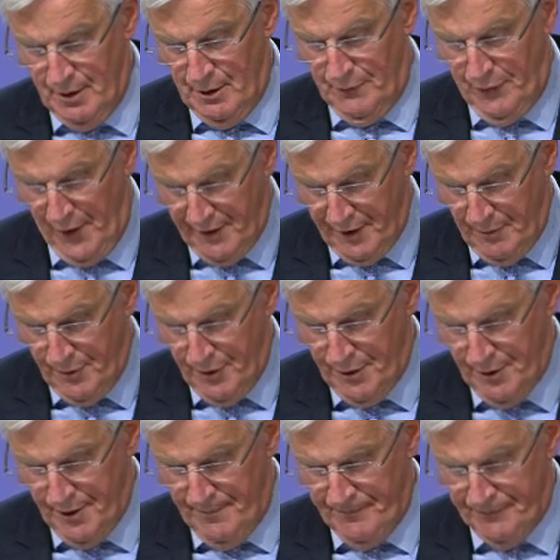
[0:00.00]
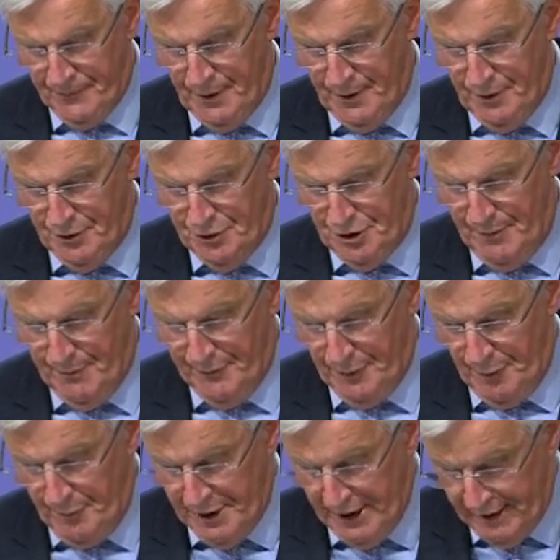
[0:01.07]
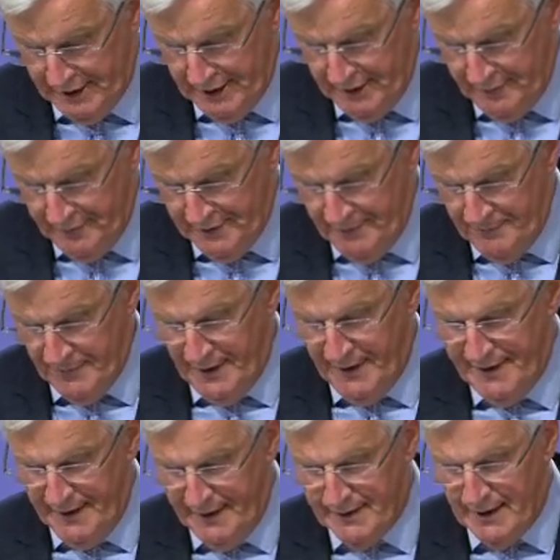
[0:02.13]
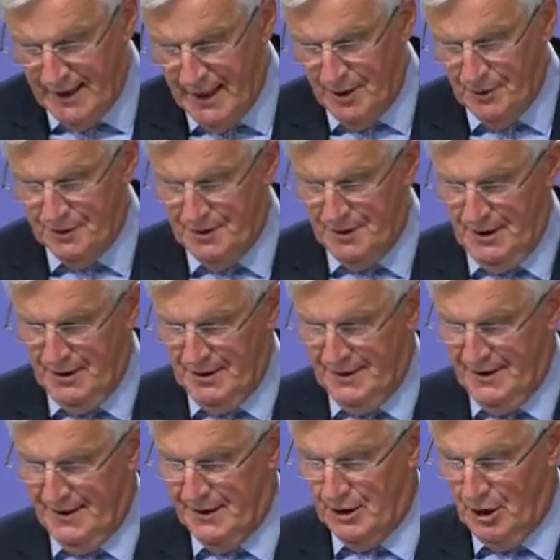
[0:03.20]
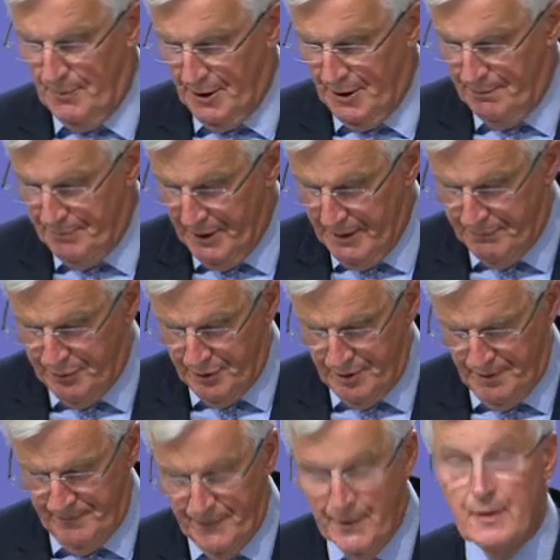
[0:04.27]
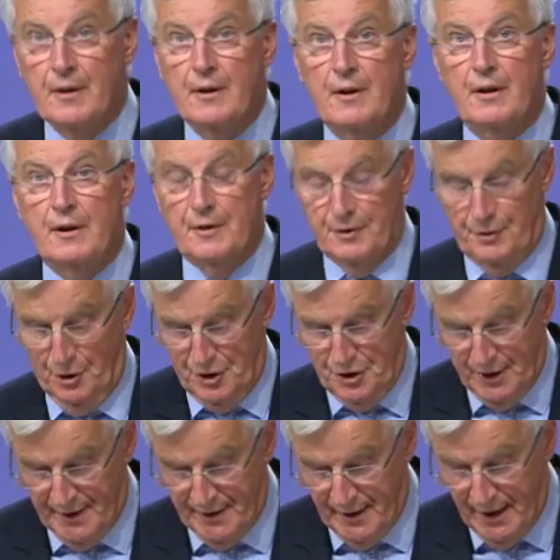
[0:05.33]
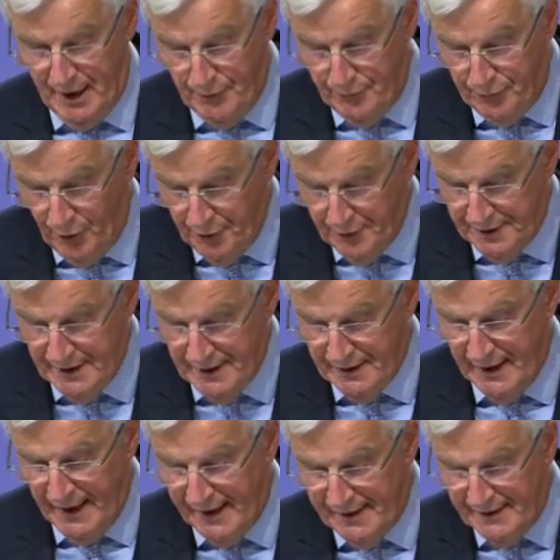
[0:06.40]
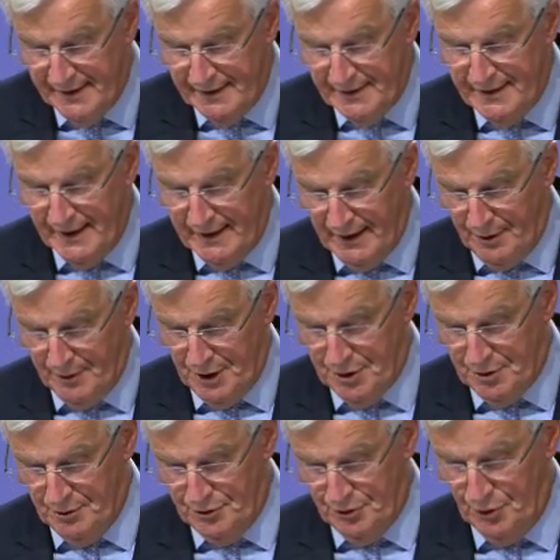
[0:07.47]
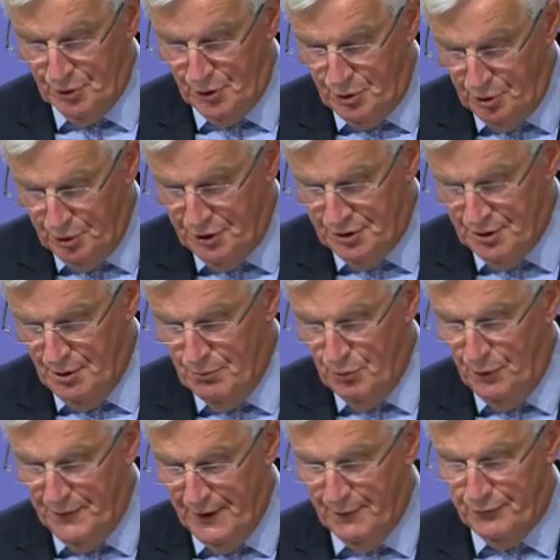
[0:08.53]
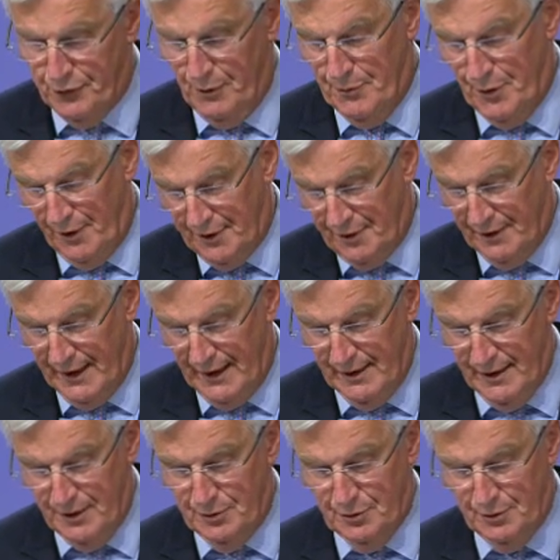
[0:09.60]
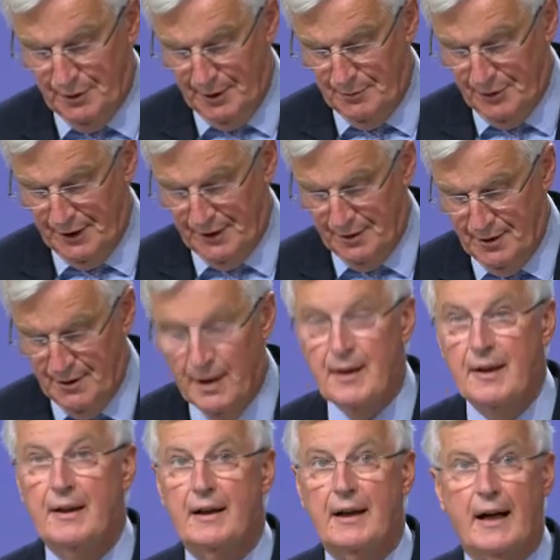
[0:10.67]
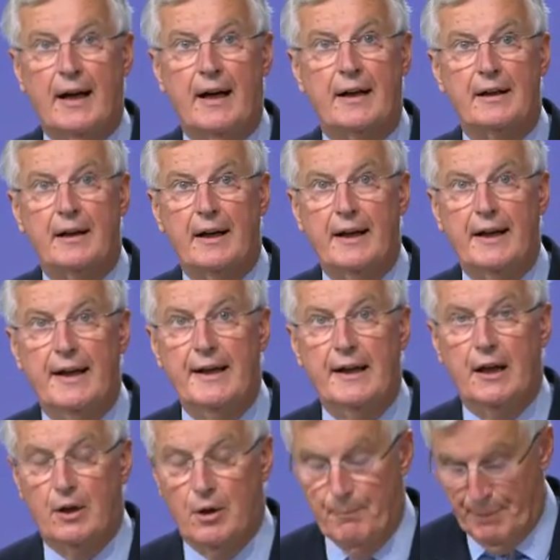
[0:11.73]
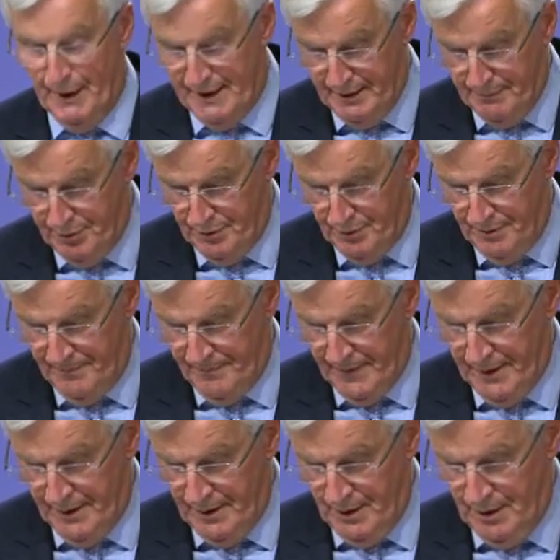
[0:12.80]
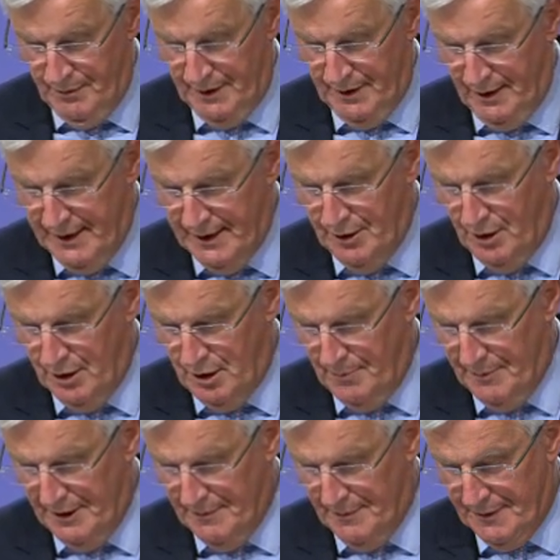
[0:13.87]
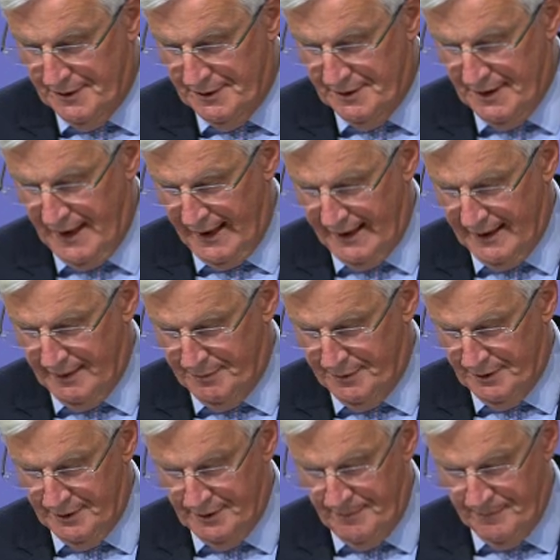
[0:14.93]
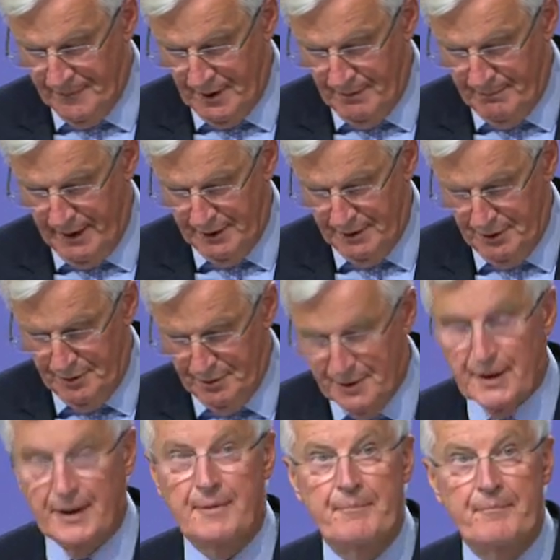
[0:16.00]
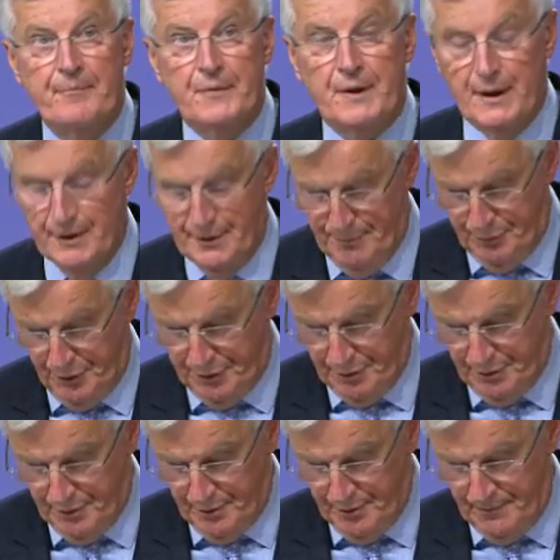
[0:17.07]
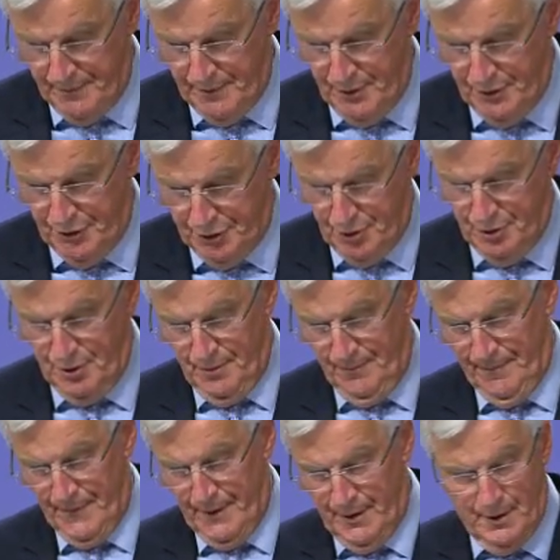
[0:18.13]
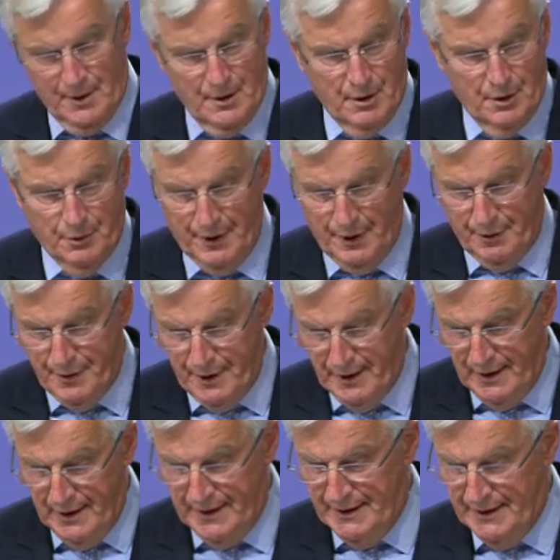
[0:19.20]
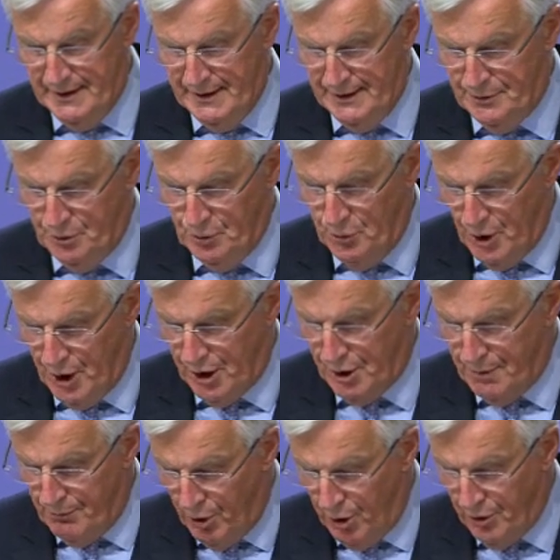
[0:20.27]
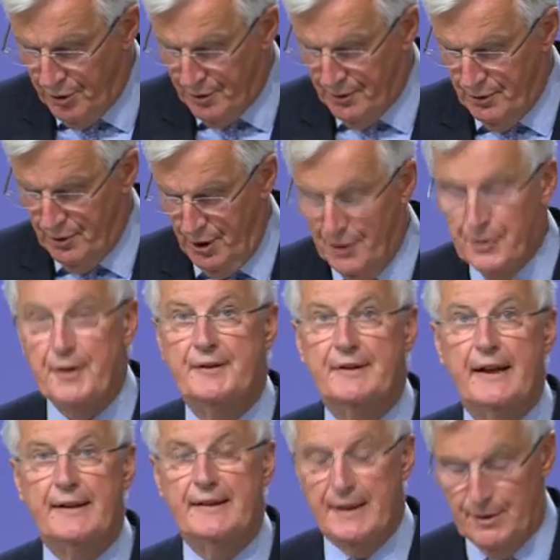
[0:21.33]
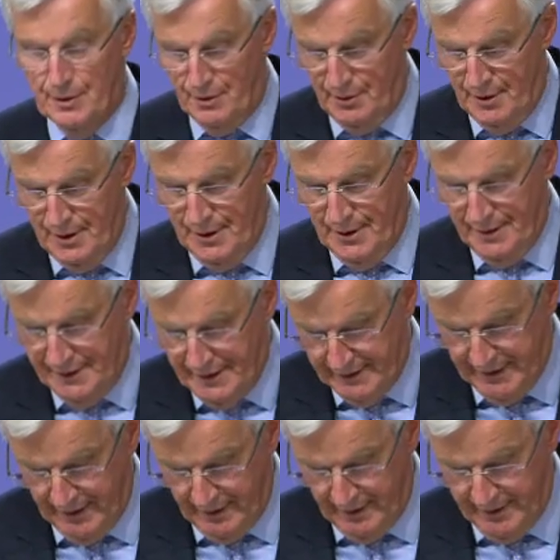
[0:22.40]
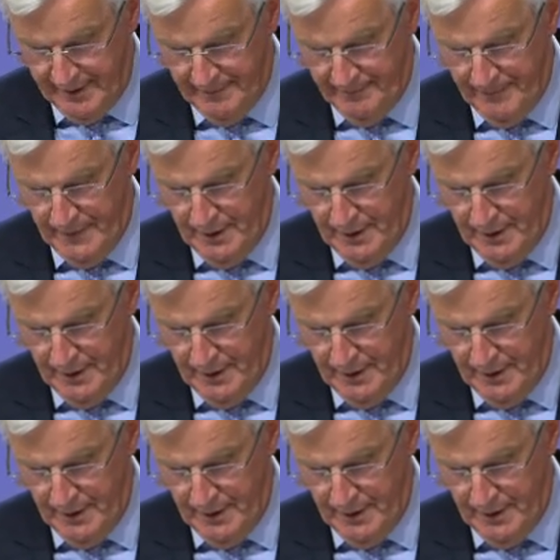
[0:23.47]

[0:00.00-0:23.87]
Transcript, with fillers: Furthermore, some of the objectives set out in this command paper, such as avoiding exit declarations on goods moving from Northern Ireland to Great Britain, are incompatible with the legal commitments accepted by the UK in the protocol. So we really need to work more on the technical details.